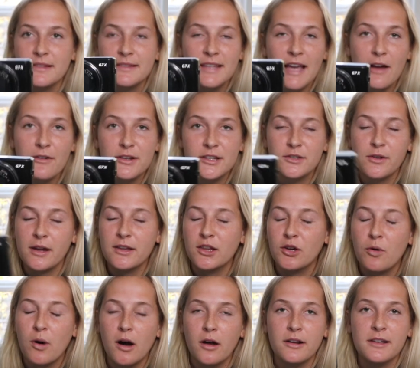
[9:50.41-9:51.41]
The sound is great,
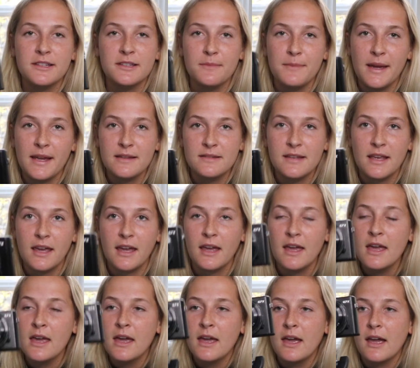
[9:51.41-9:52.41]
the quality is amazing,